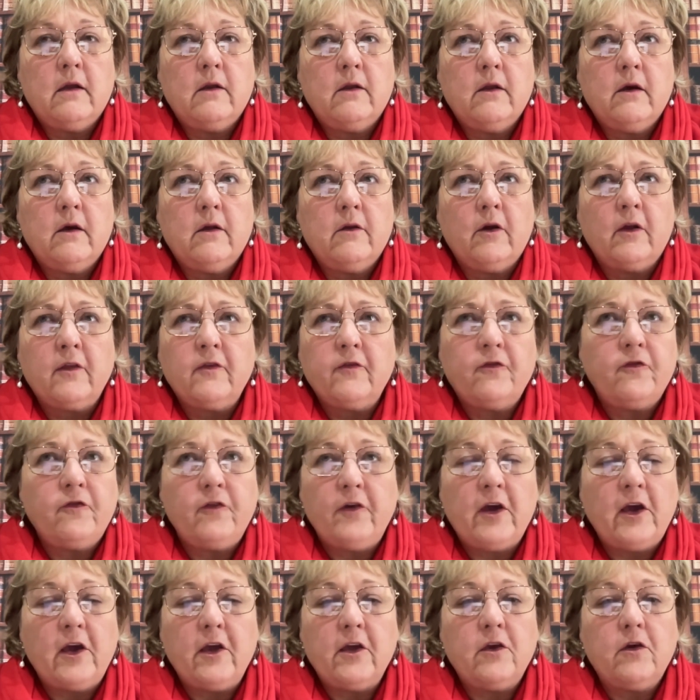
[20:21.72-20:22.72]
not
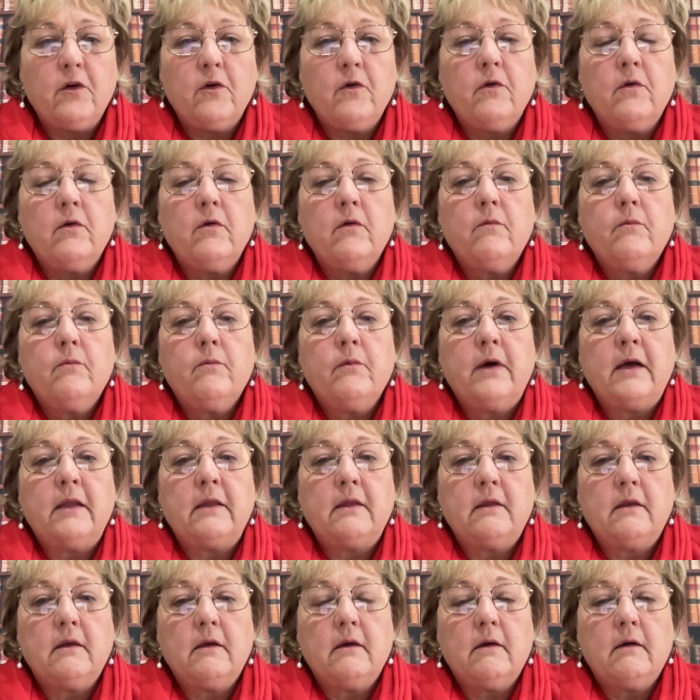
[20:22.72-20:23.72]
fear you,
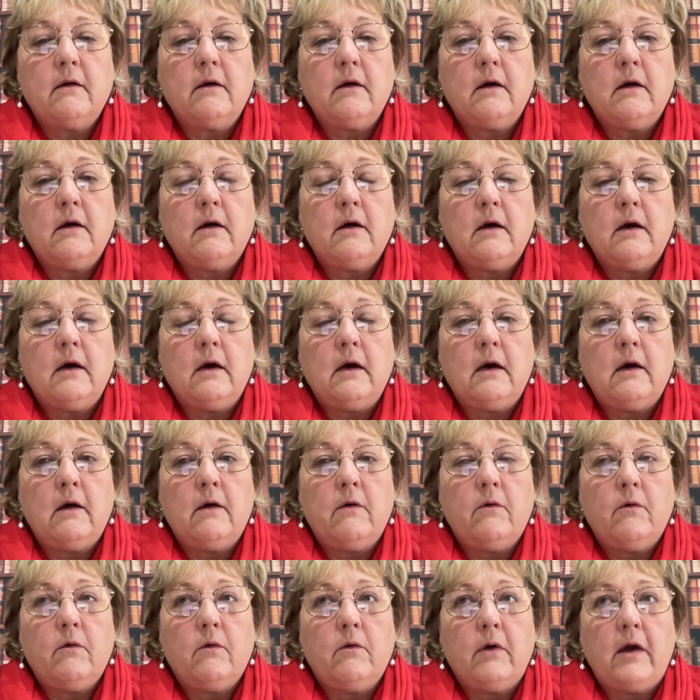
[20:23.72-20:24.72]
but
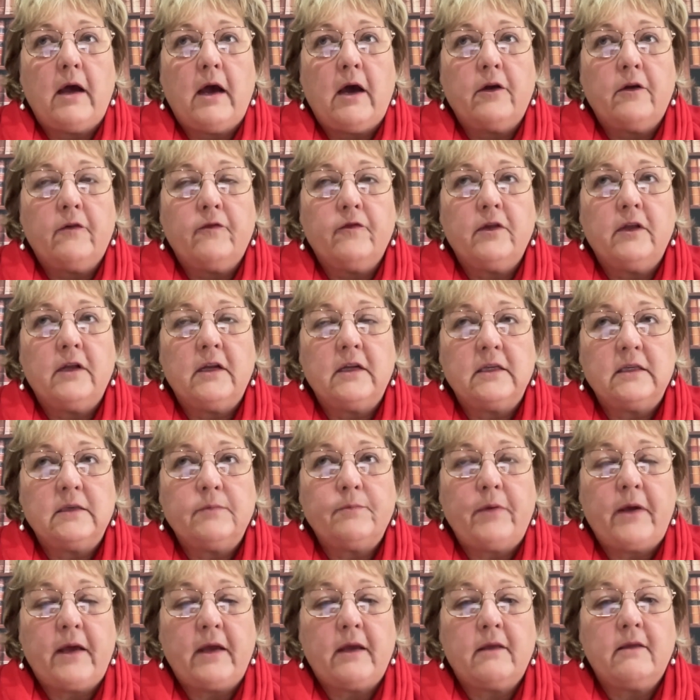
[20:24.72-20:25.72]
out of the
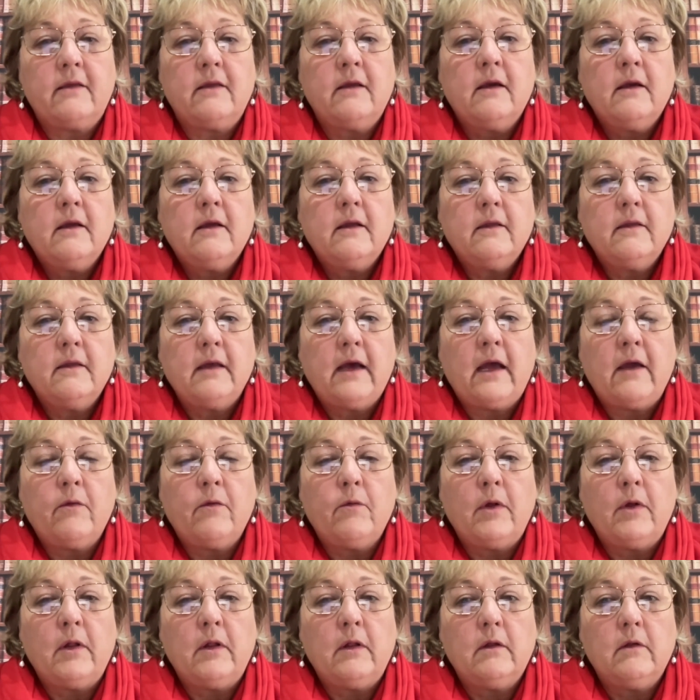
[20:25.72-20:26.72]
respect, they
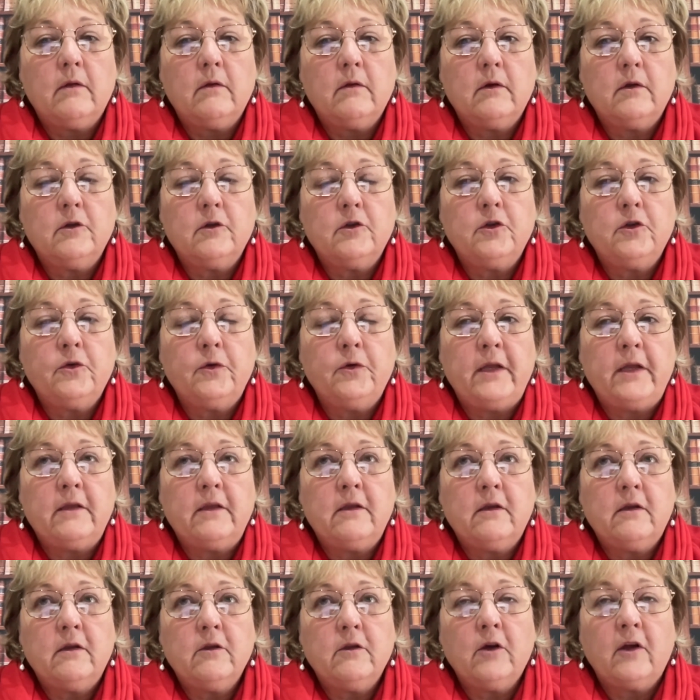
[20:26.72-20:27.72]
will do
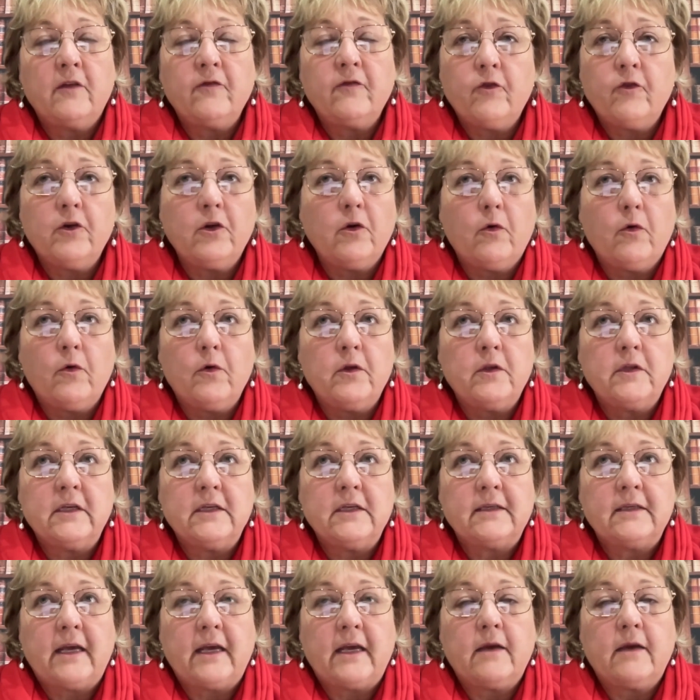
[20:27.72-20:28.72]
it not for the auditor's
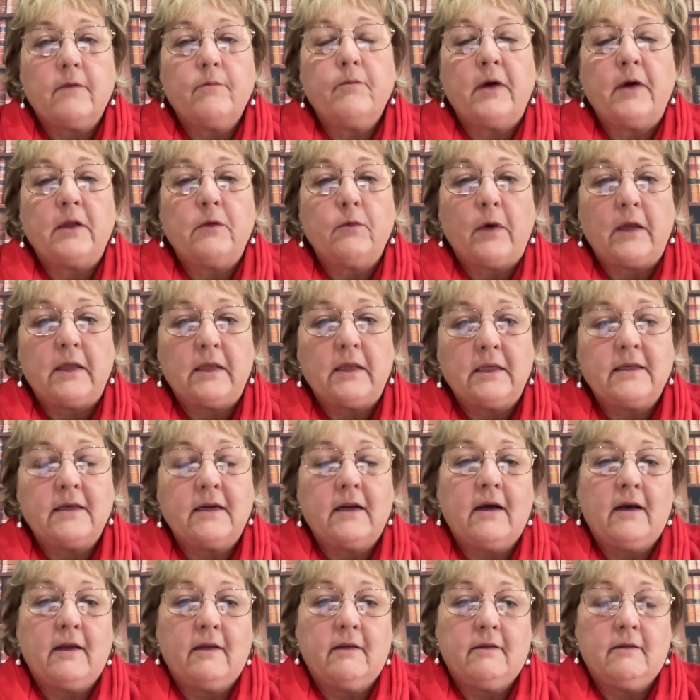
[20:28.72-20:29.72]
sake, but what is
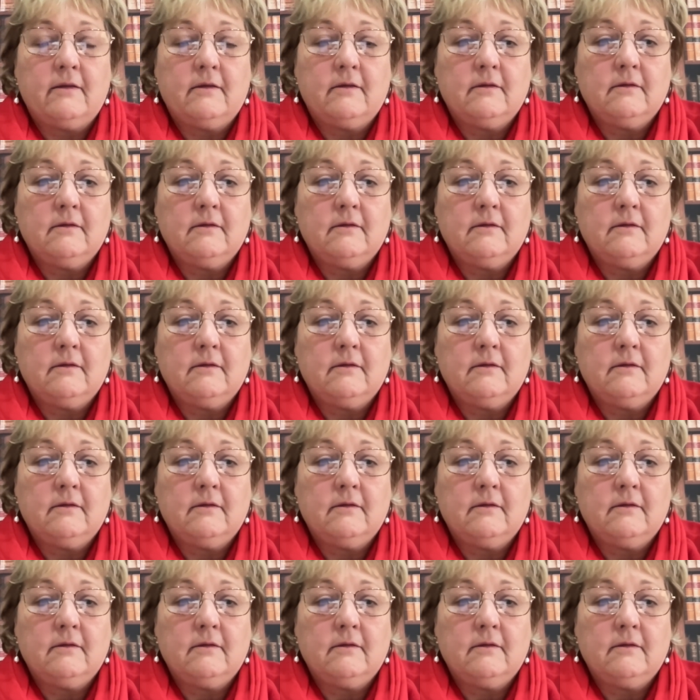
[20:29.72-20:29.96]
right.